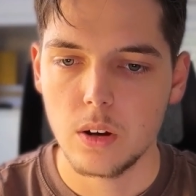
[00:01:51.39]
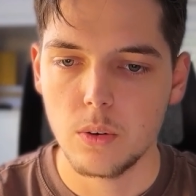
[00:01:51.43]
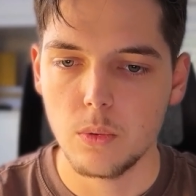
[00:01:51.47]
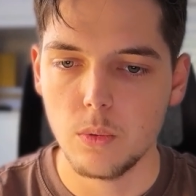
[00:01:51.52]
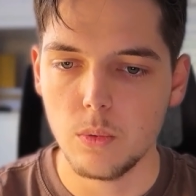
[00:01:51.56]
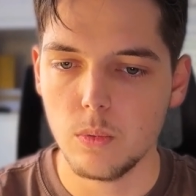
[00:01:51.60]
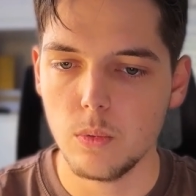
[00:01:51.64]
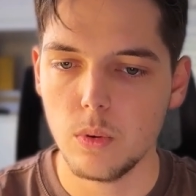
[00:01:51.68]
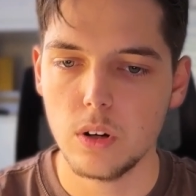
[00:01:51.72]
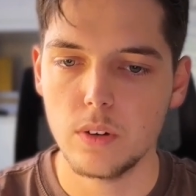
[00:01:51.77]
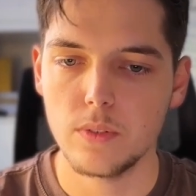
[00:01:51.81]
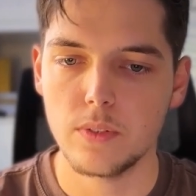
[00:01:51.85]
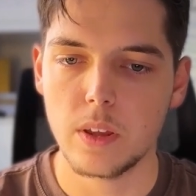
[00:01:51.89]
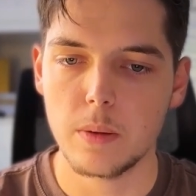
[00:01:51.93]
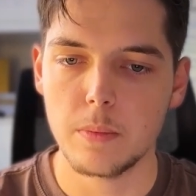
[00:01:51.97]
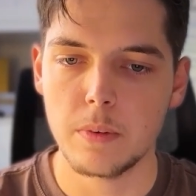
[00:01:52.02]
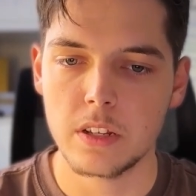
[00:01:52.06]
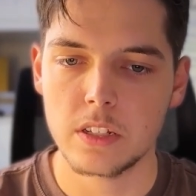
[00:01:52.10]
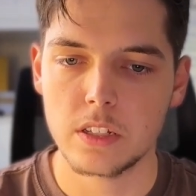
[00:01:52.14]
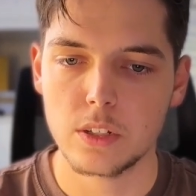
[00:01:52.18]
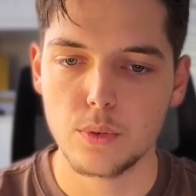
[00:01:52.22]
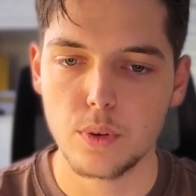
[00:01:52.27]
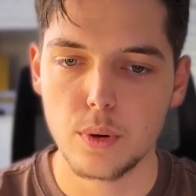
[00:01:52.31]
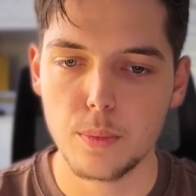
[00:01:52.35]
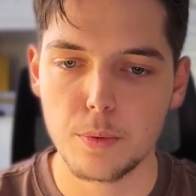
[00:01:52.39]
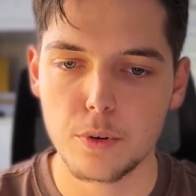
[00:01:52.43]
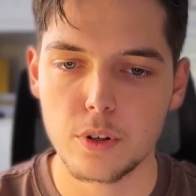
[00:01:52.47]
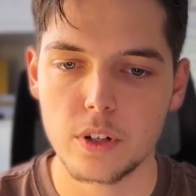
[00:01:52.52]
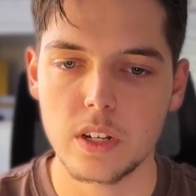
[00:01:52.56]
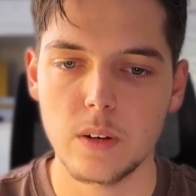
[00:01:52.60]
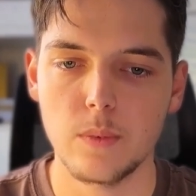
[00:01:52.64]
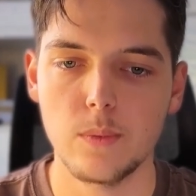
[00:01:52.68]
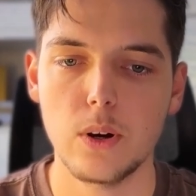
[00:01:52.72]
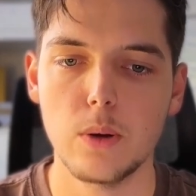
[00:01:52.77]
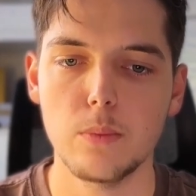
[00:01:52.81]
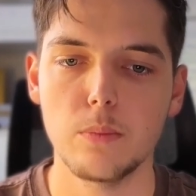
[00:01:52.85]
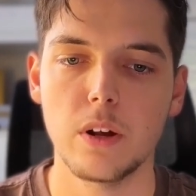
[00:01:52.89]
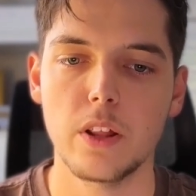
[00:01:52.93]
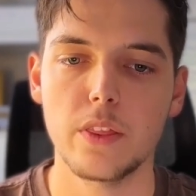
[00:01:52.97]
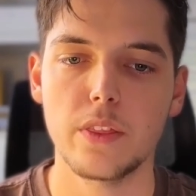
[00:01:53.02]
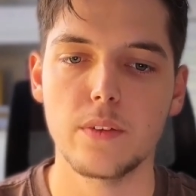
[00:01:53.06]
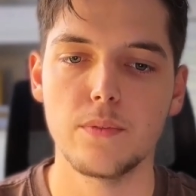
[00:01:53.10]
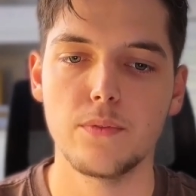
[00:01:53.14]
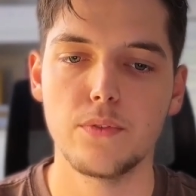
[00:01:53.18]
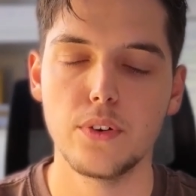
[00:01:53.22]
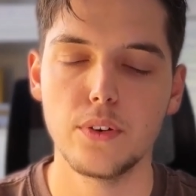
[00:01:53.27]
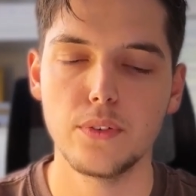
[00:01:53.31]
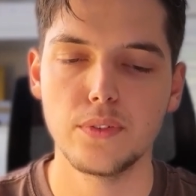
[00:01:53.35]
one of them has 3% one month
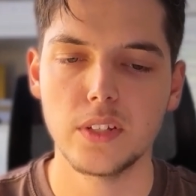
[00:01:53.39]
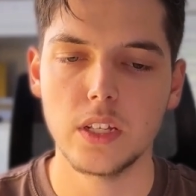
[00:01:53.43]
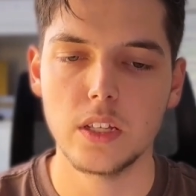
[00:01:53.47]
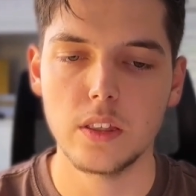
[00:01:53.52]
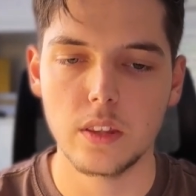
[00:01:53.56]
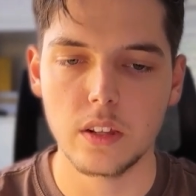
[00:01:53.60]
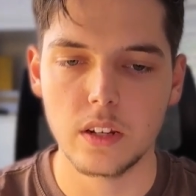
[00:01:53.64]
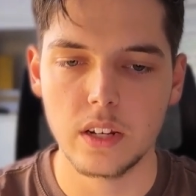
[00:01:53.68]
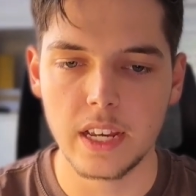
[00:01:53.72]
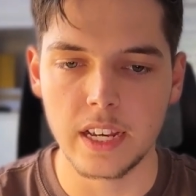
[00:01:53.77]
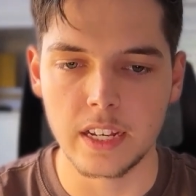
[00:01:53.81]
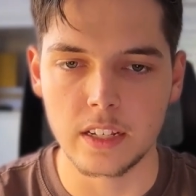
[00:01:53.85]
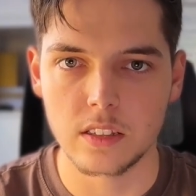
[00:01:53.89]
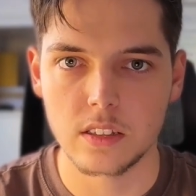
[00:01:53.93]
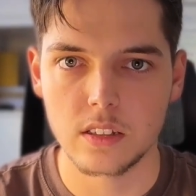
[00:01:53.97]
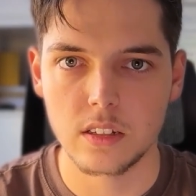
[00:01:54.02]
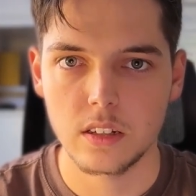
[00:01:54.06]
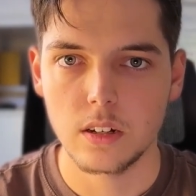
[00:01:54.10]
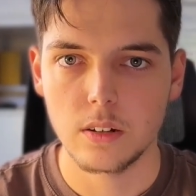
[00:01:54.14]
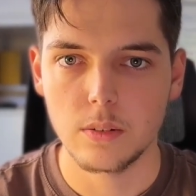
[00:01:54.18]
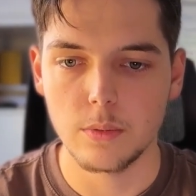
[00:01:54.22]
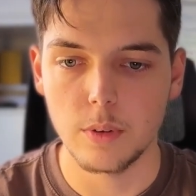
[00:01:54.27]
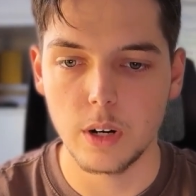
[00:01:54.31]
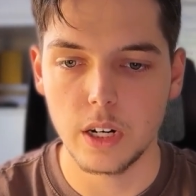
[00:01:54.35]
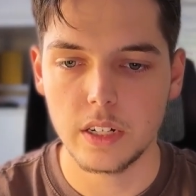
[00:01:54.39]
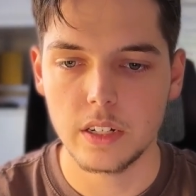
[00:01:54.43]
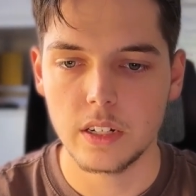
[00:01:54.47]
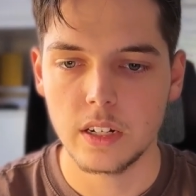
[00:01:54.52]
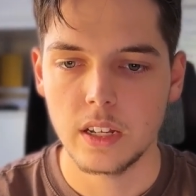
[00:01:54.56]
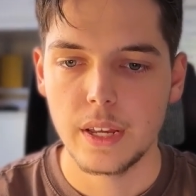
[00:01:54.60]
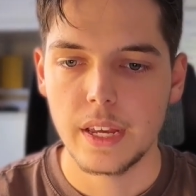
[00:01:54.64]
and 15% the next, right?